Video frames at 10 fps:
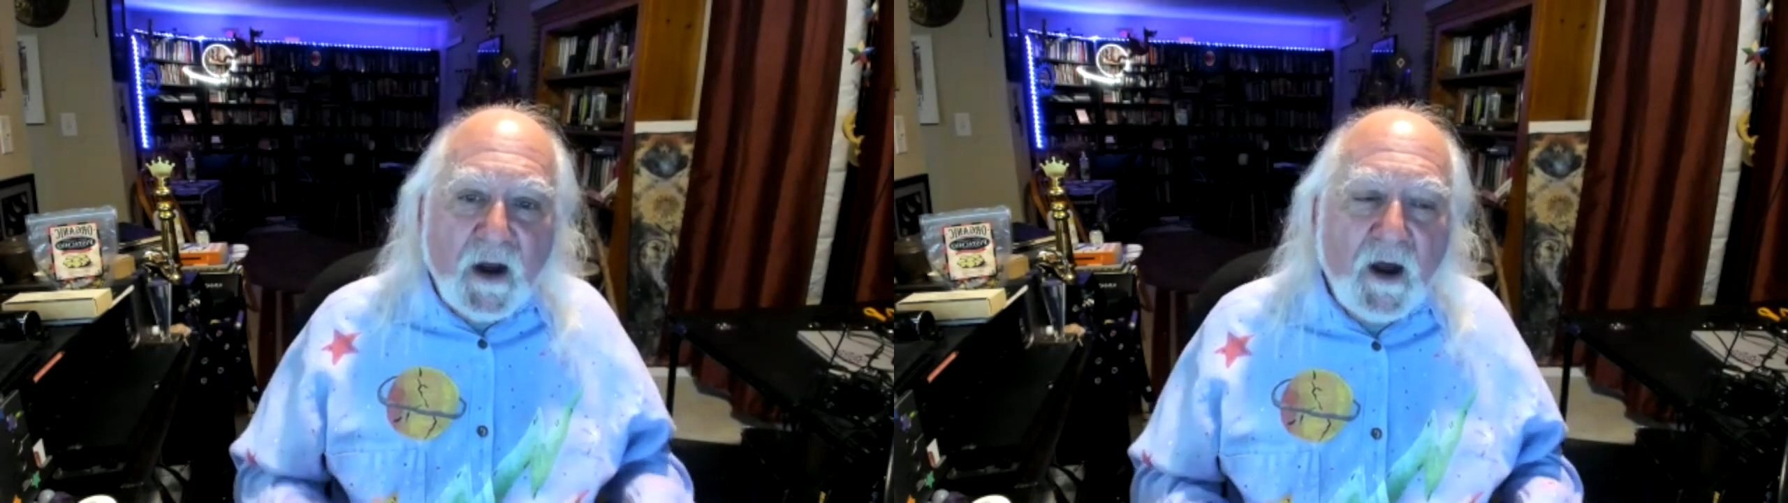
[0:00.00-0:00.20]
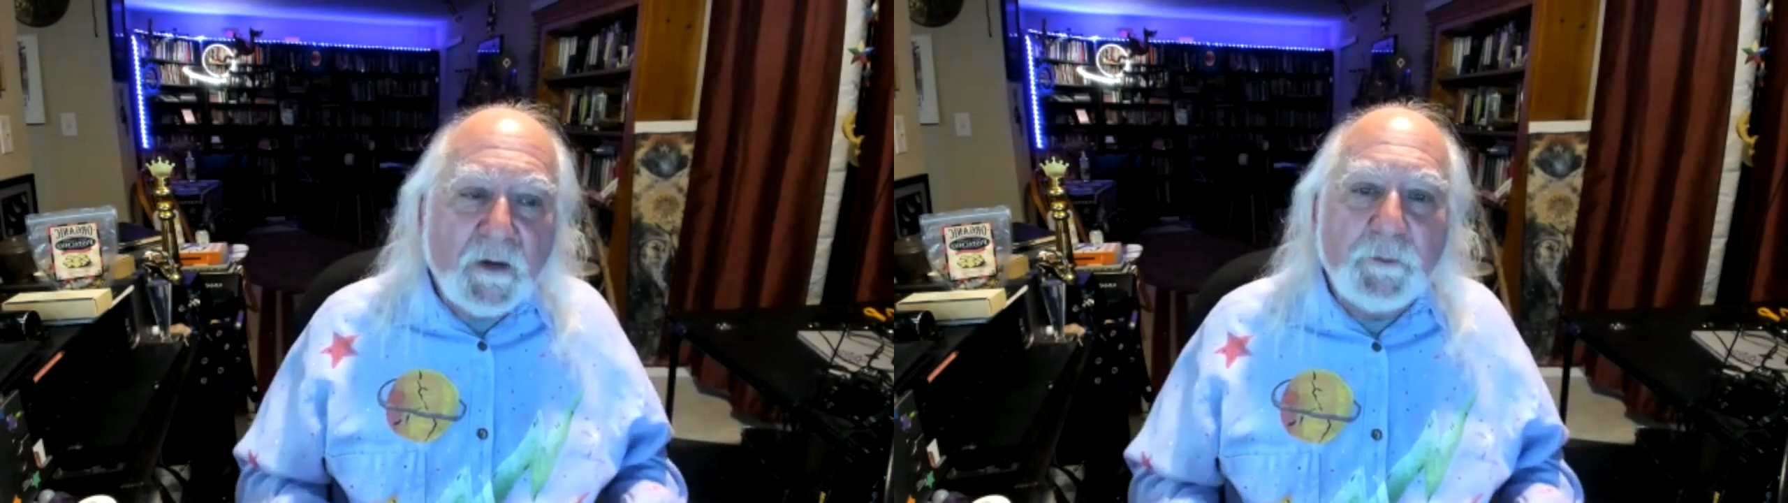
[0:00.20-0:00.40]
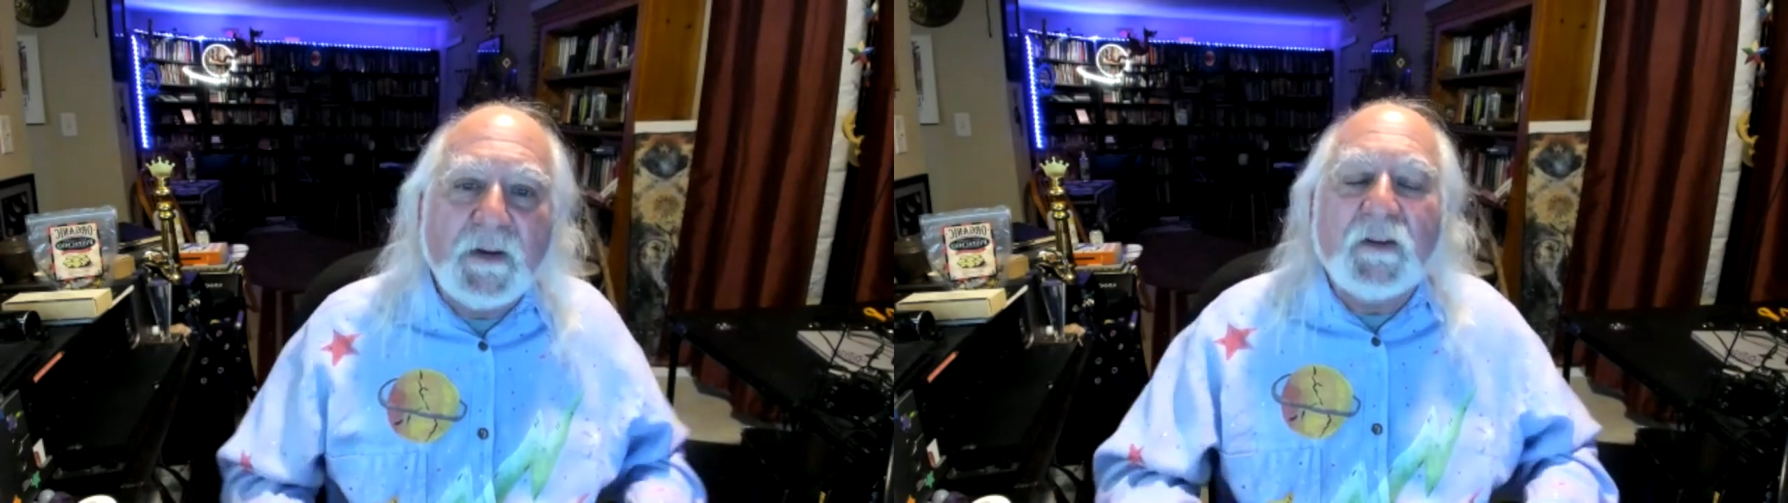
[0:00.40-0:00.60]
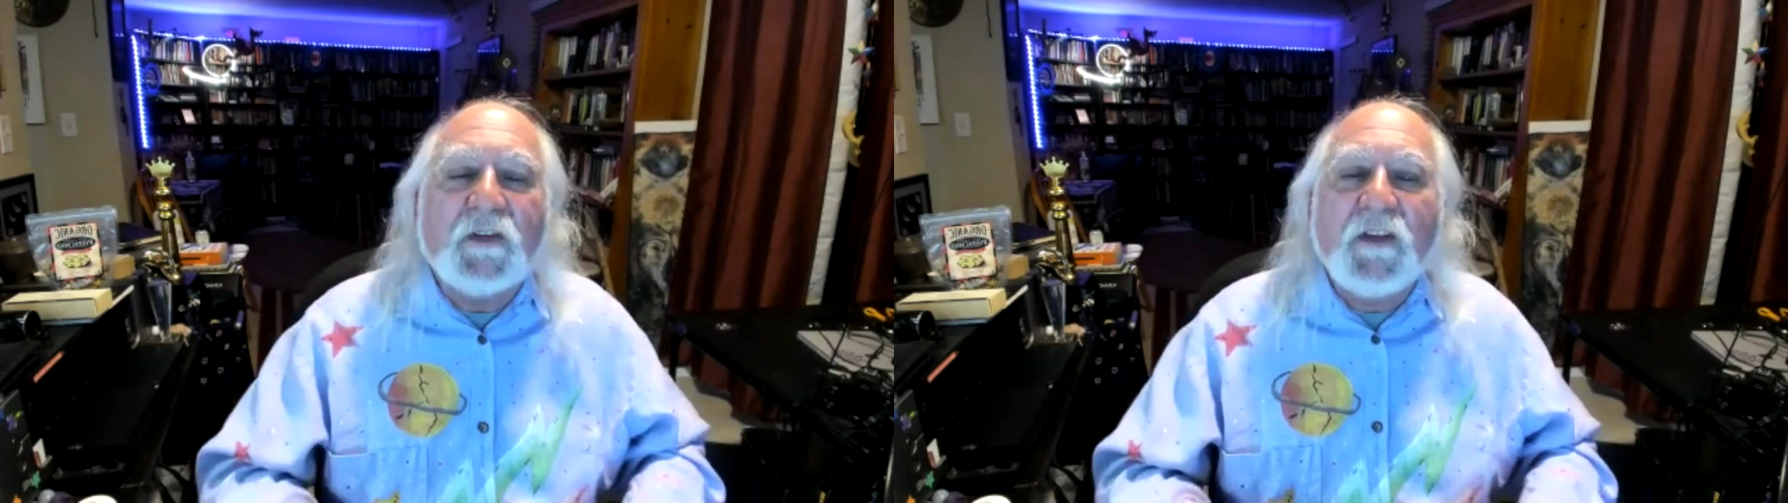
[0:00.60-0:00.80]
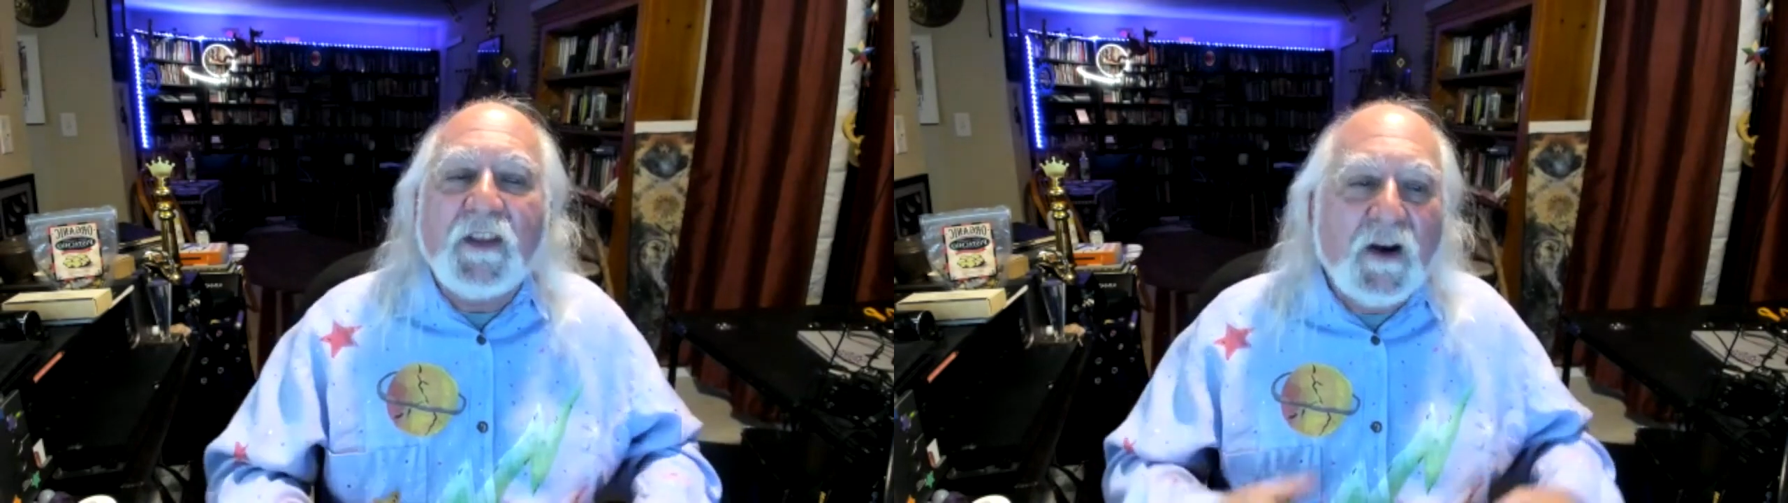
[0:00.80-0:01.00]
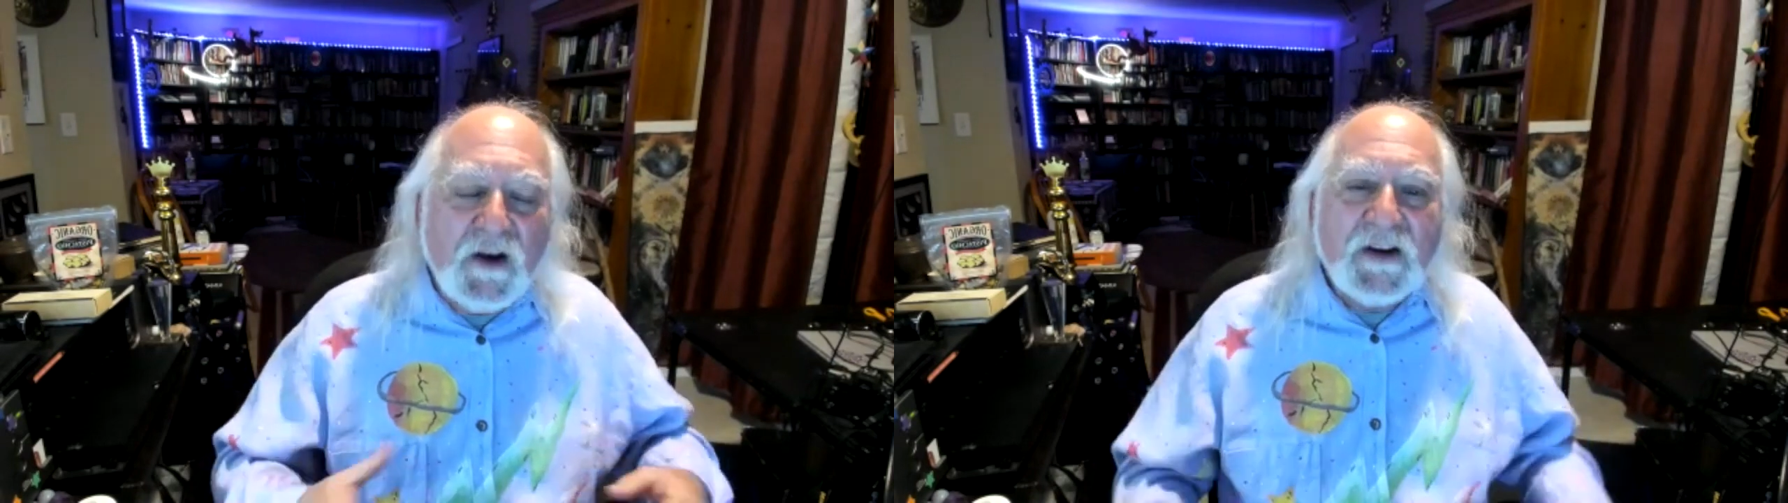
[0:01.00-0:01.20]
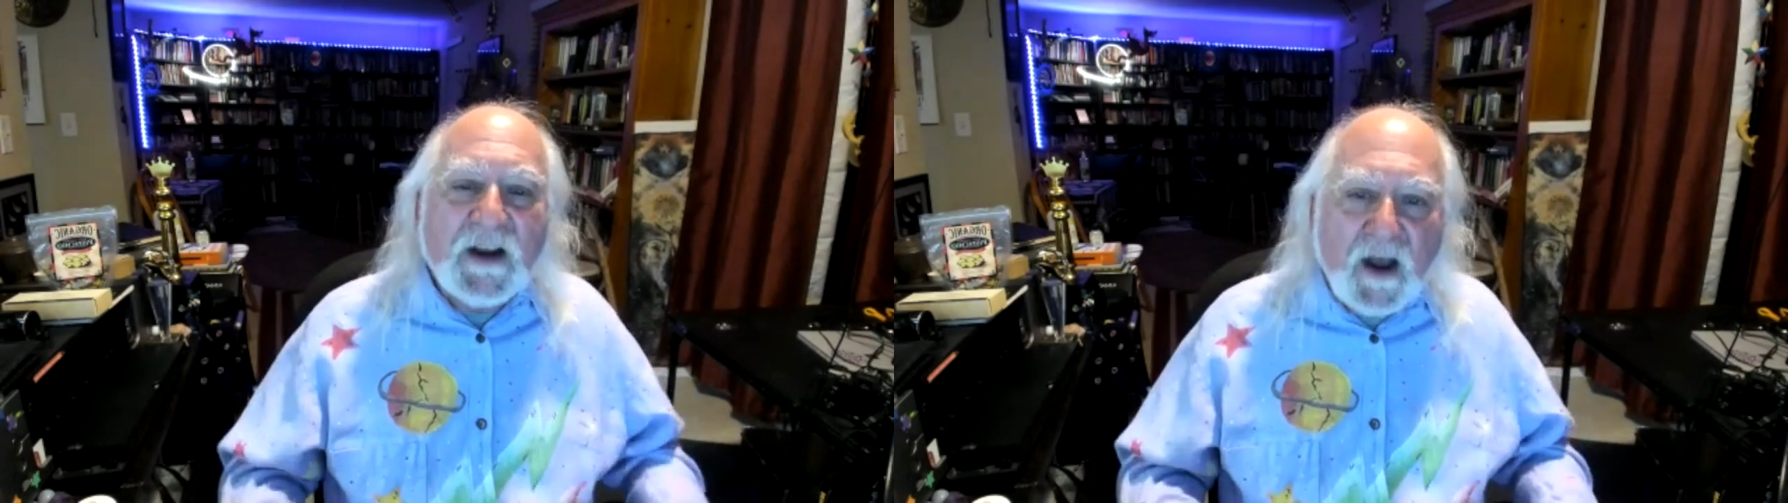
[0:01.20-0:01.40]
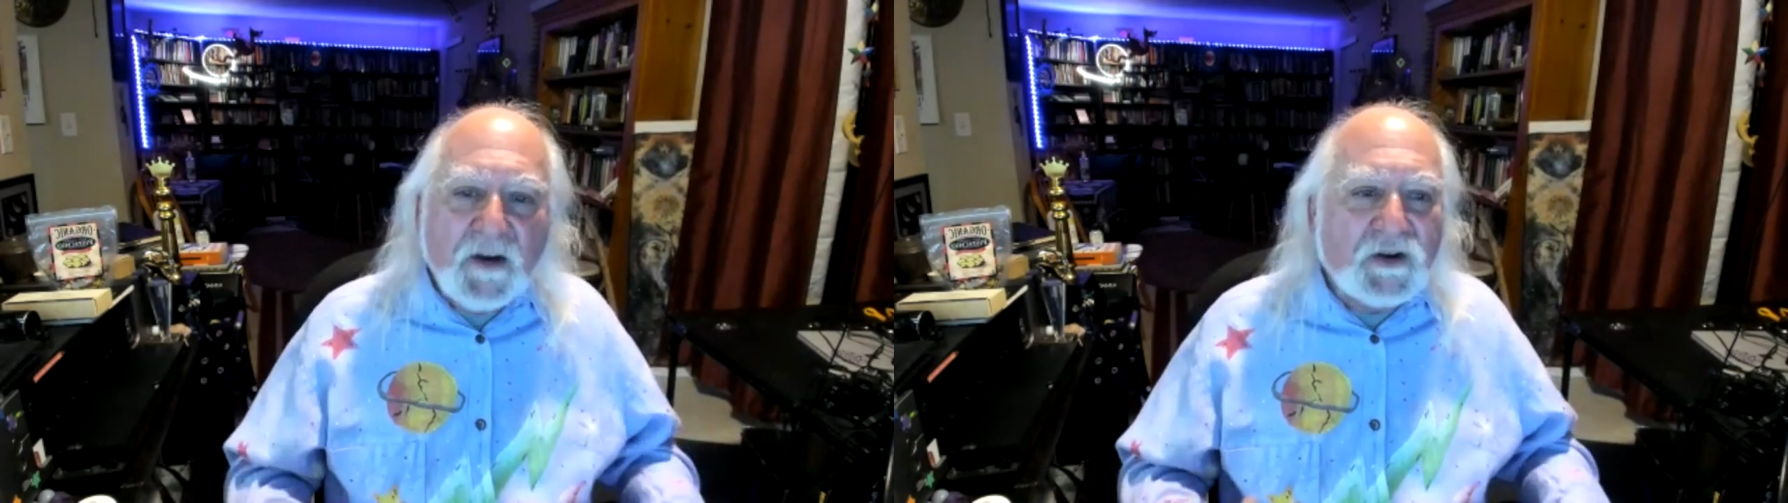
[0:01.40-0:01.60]
on because in the
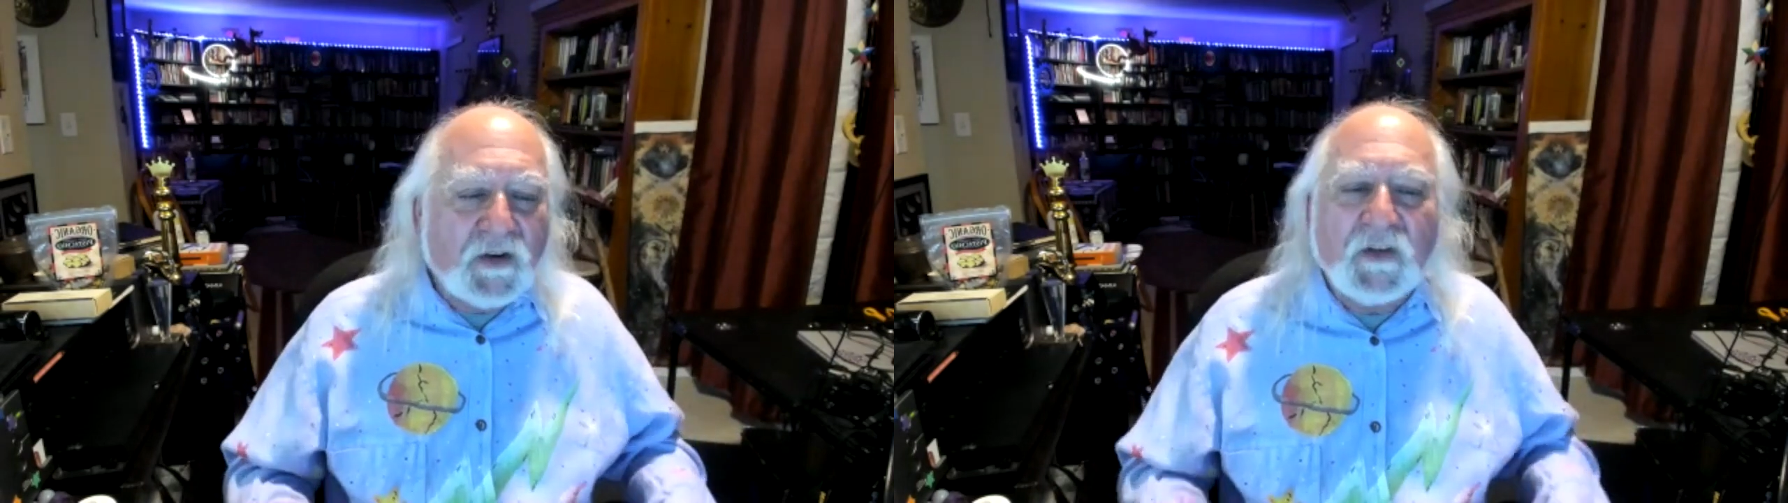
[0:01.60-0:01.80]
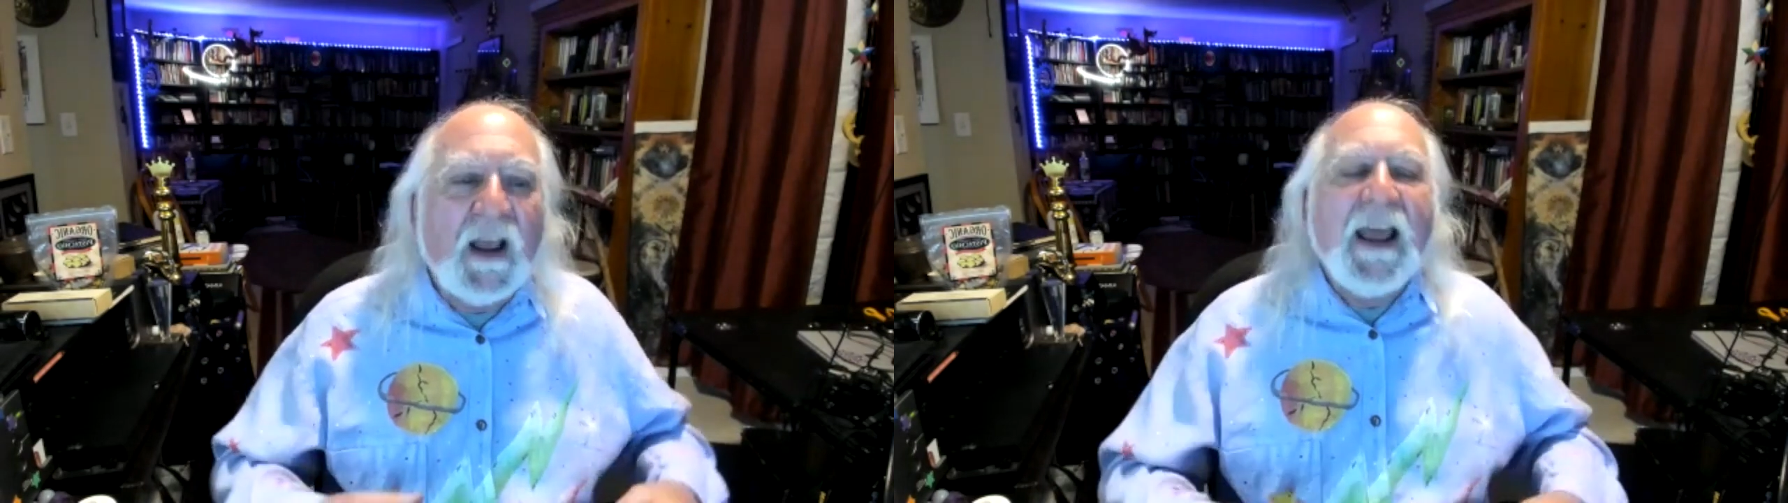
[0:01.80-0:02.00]
unconscious,